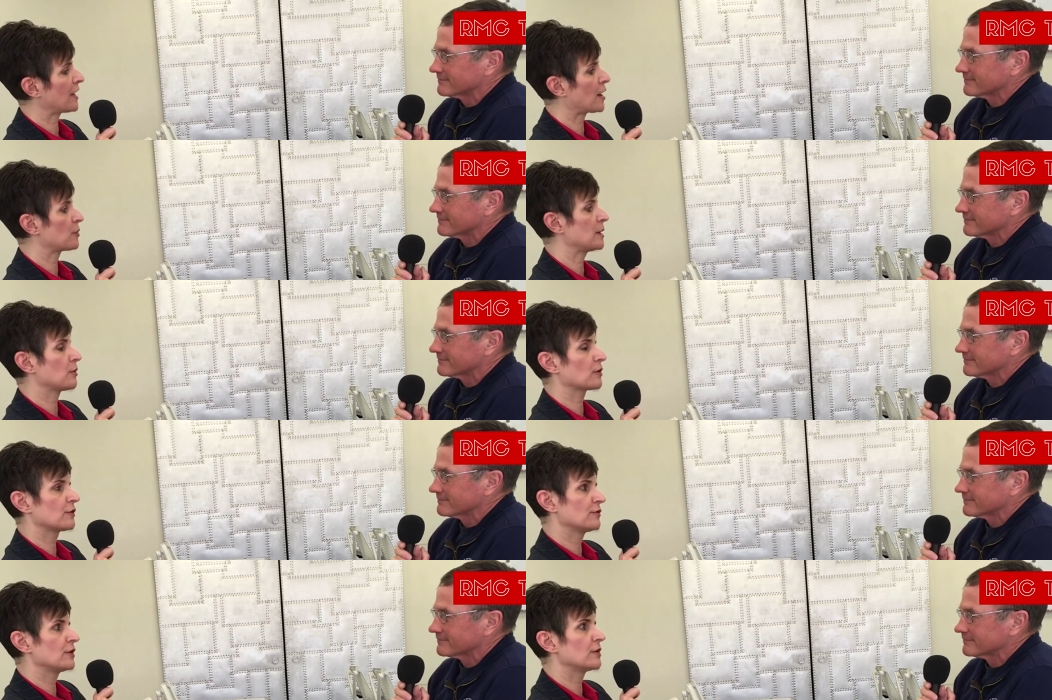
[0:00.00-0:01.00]
Speaker 1: of how people
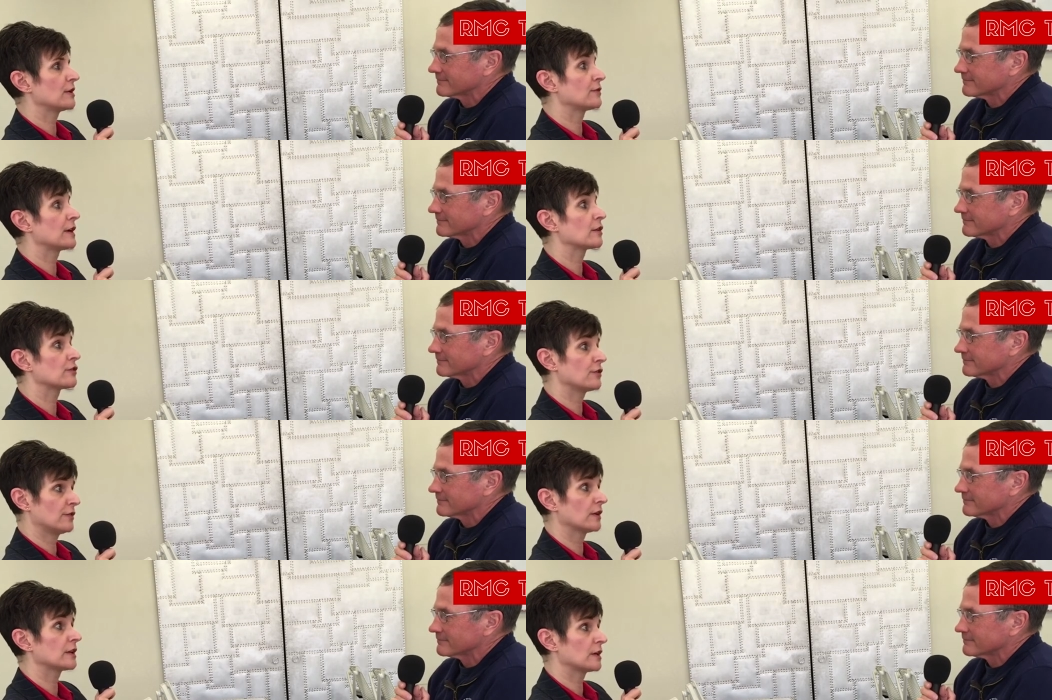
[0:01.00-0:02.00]
are viewed if they're a
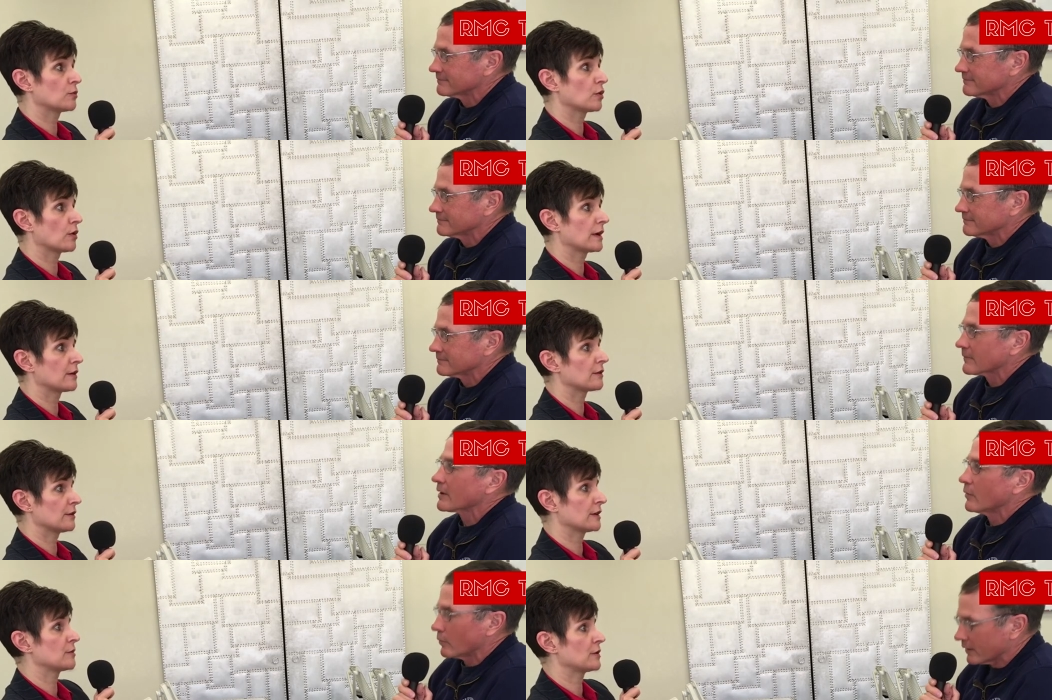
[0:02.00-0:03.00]
civilian employee
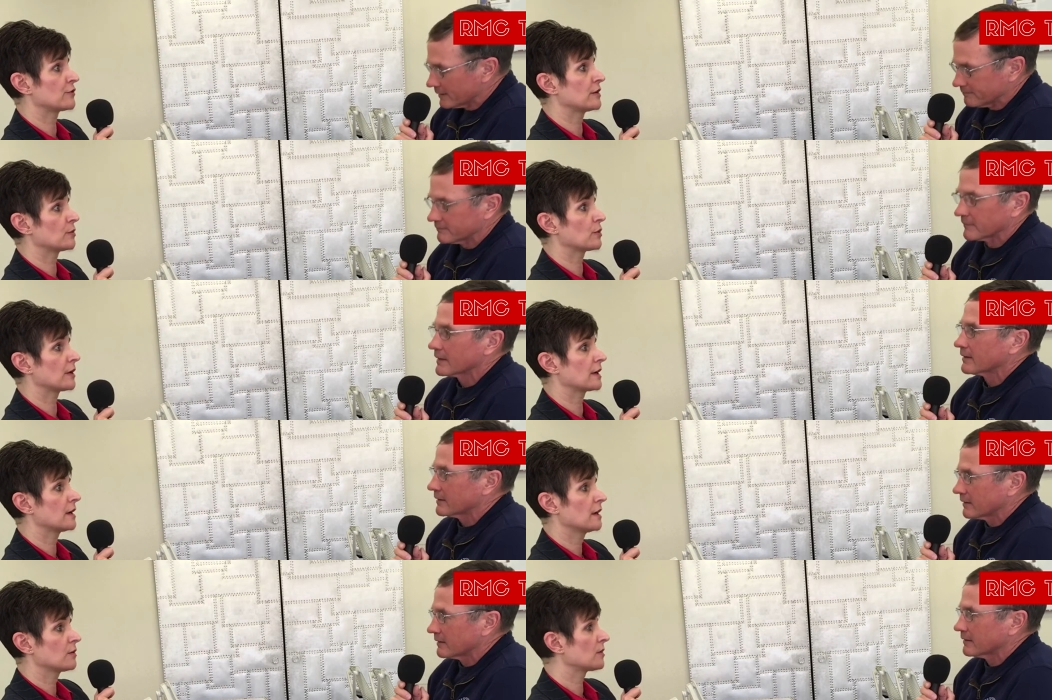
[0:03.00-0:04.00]
or they're commissioned right.
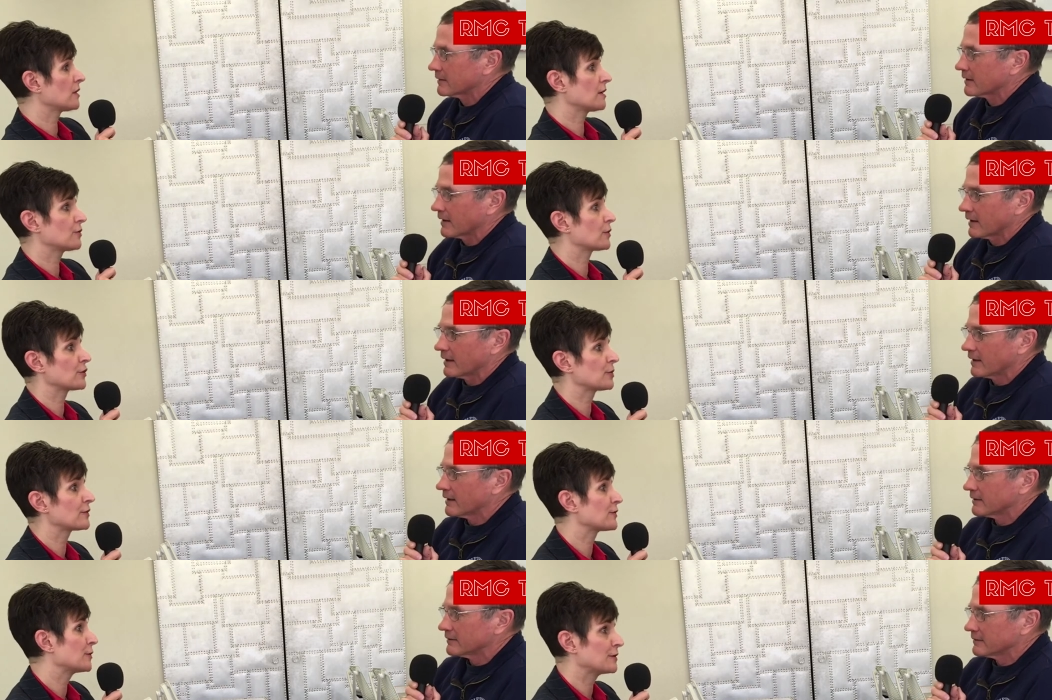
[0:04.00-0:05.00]
employee. Well, law
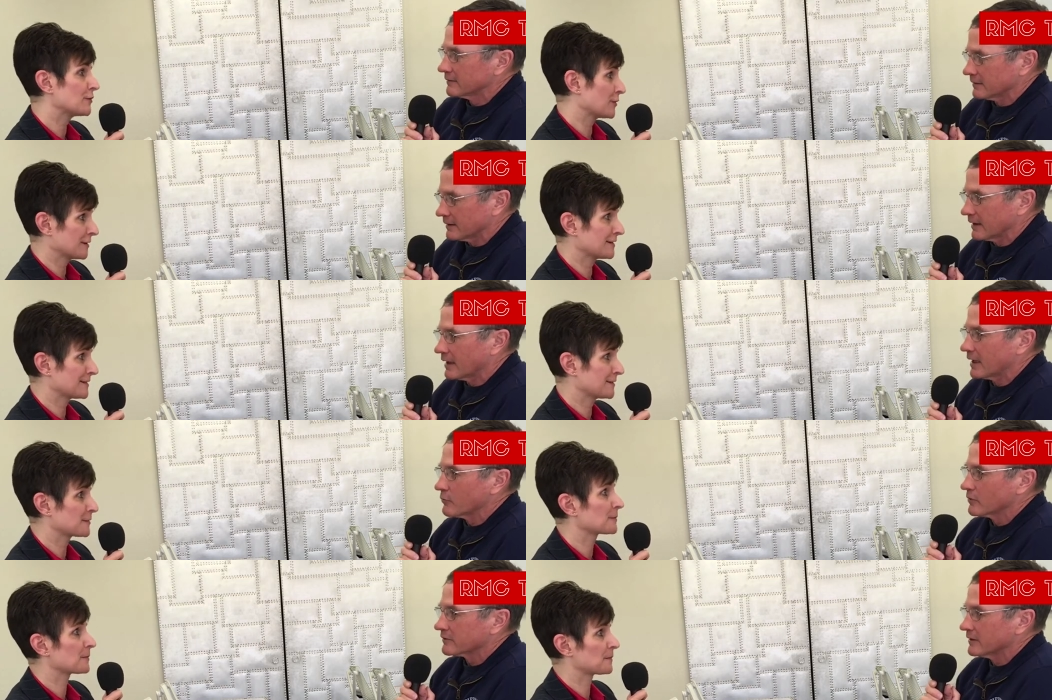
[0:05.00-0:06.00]
enforcement's no different.
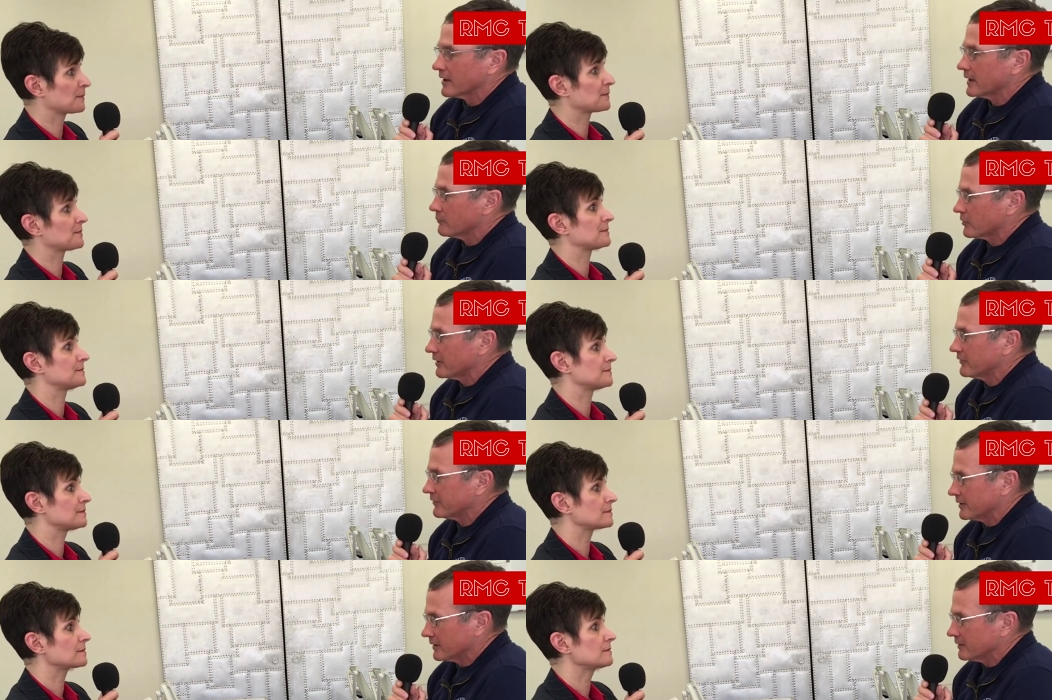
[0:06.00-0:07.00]
Speaker 2: I worked in hybrids
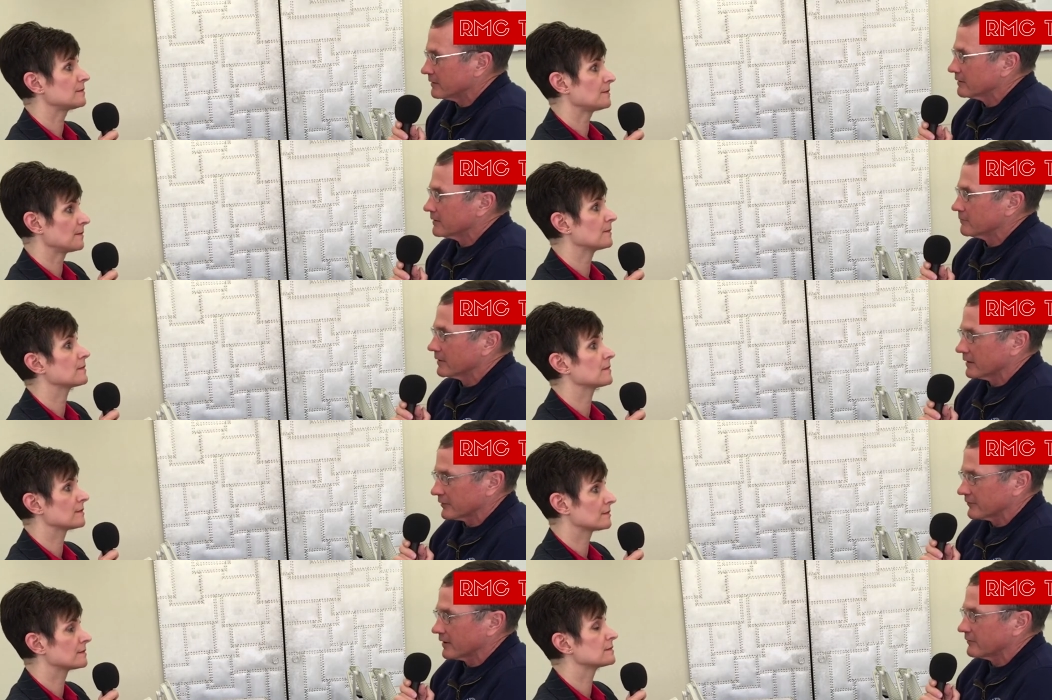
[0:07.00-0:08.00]
at the end uh, my
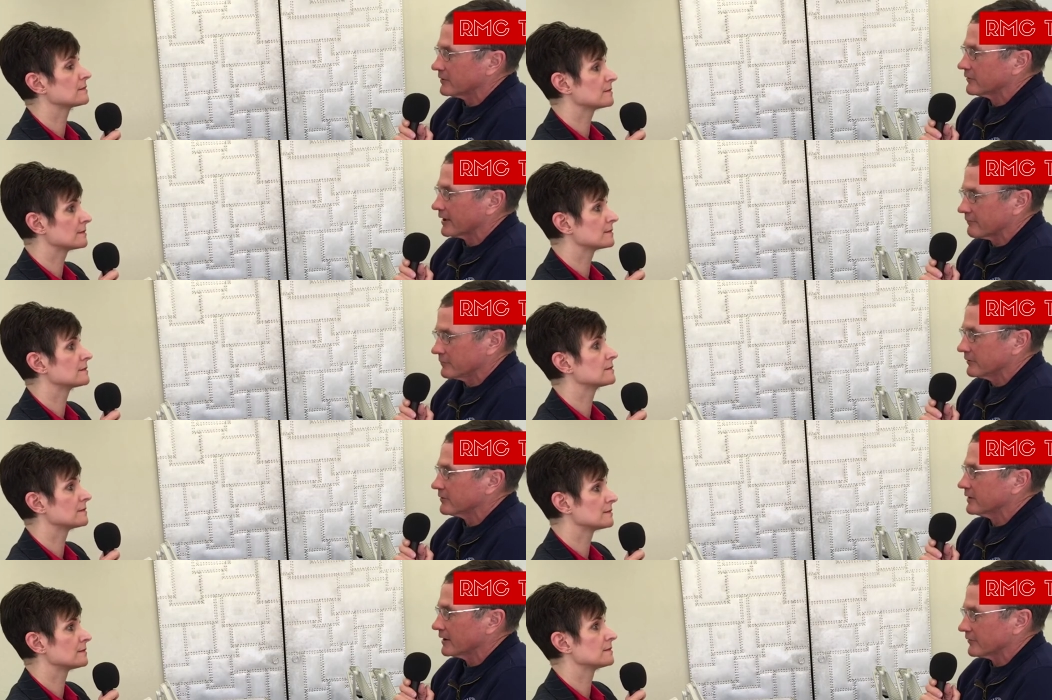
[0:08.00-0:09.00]
last five years, half
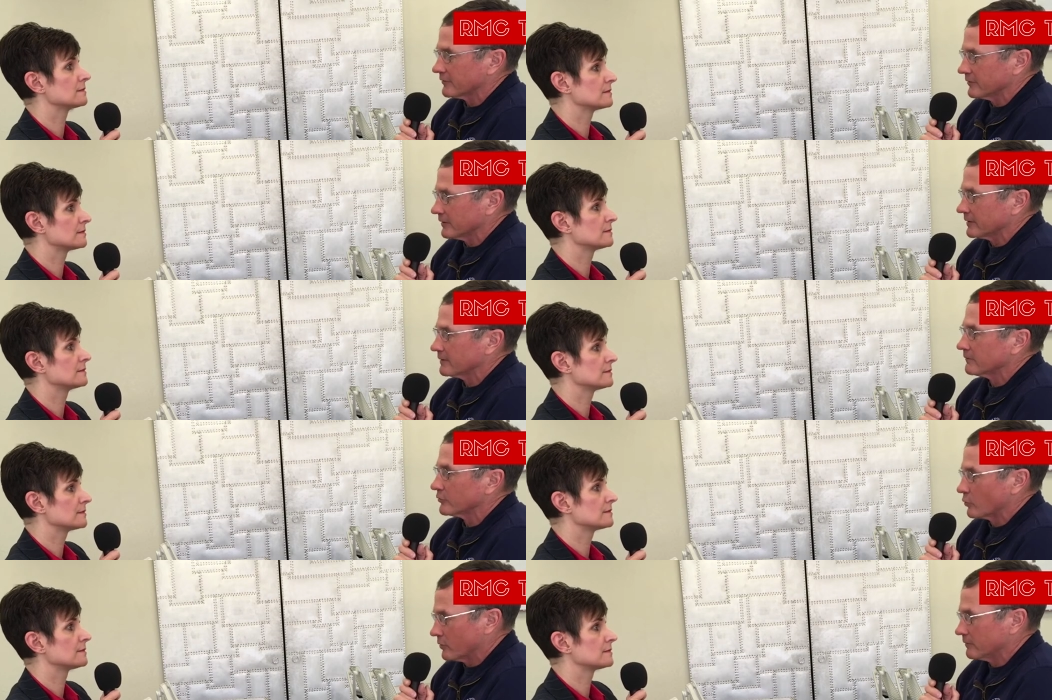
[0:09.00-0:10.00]
military, half civilian,
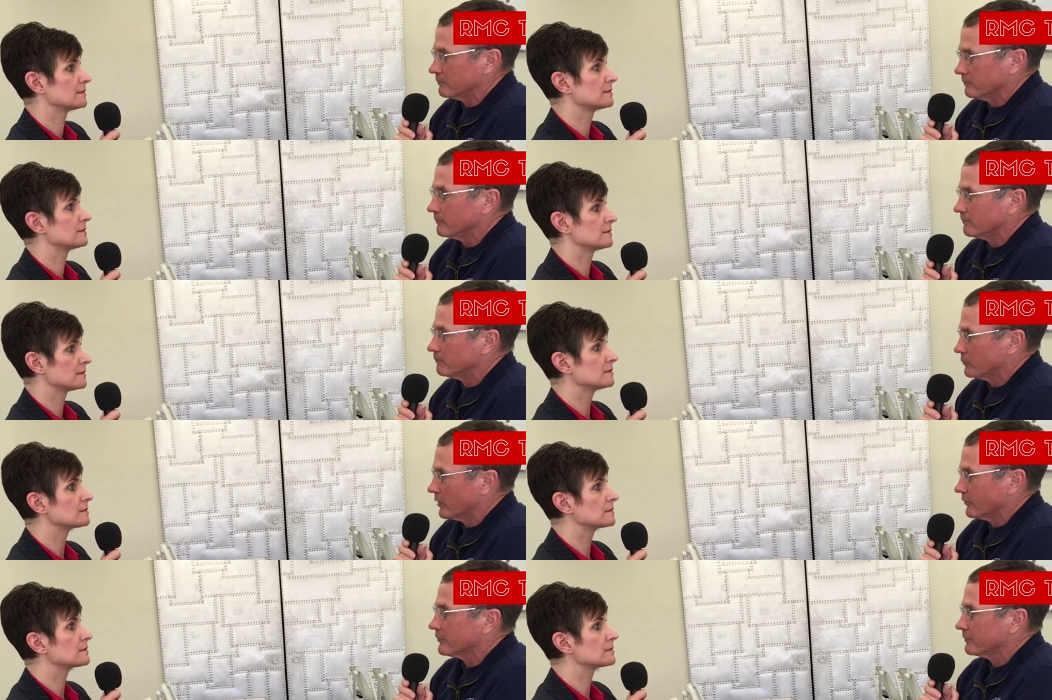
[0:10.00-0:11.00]
sworn
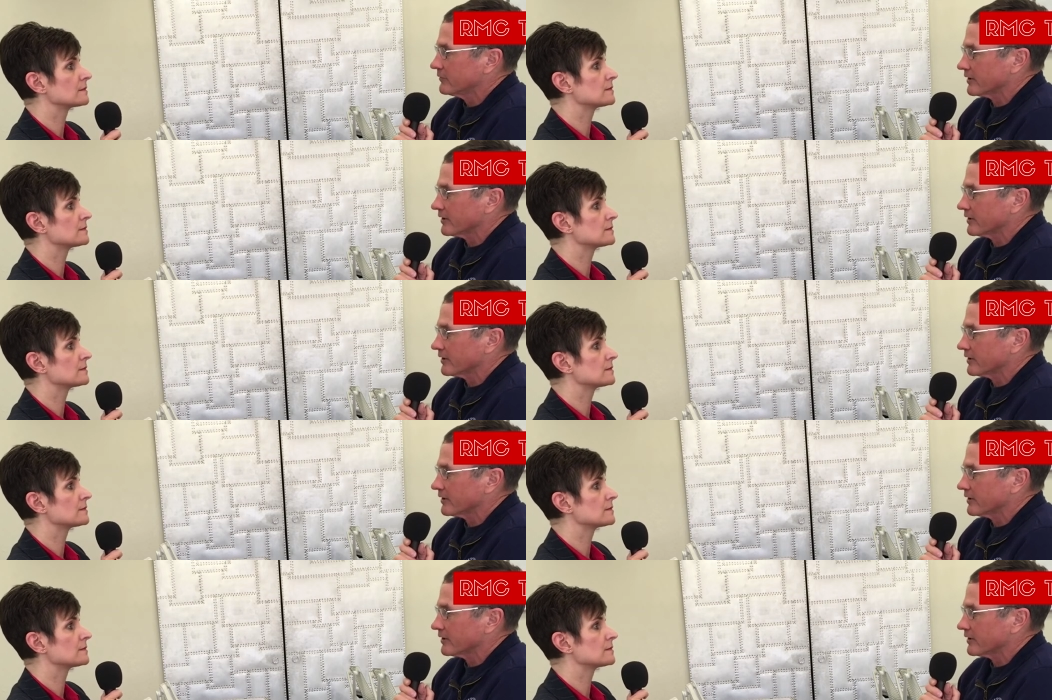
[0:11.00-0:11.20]
both